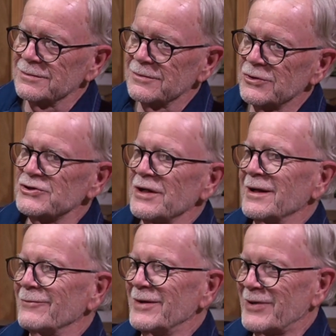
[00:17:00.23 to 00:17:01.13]
which I
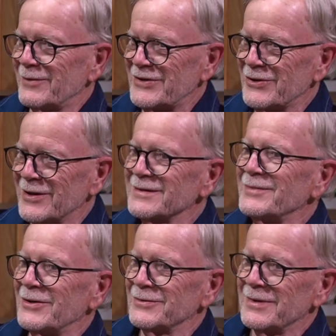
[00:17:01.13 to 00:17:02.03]
think we probably talked
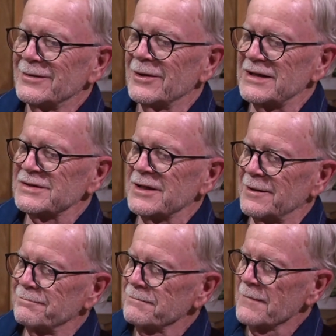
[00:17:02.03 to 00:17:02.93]
about last
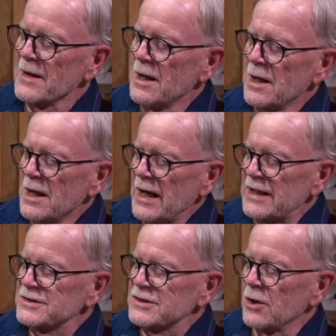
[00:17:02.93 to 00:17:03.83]
time. And
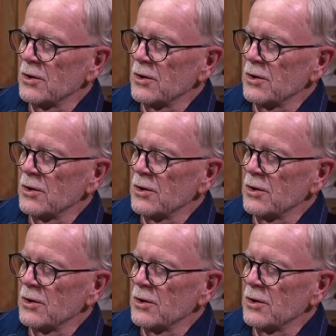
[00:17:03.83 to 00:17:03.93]
so